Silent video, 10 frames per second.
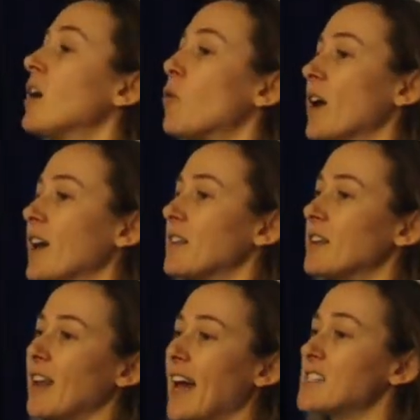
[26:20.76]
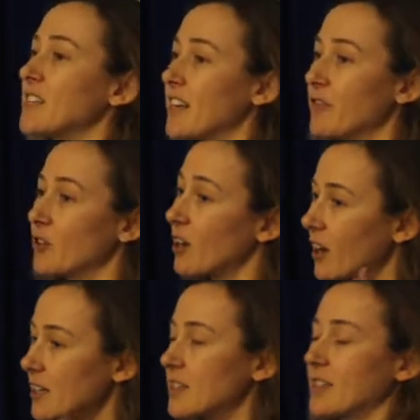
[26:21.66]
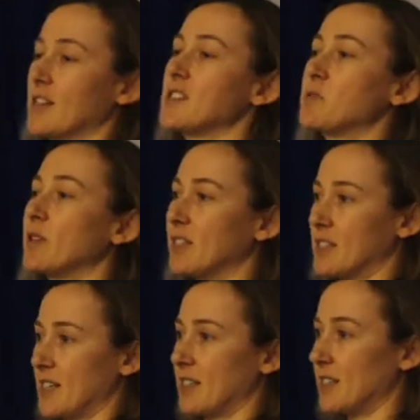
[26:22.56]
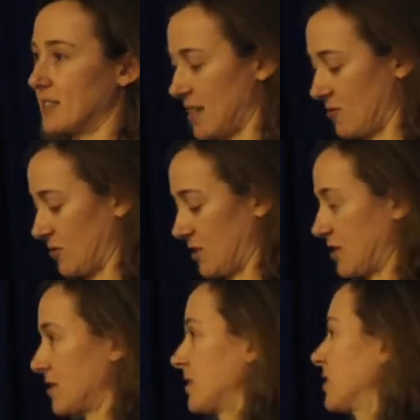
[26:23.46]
where the ladder, if you like, has been extended downwards.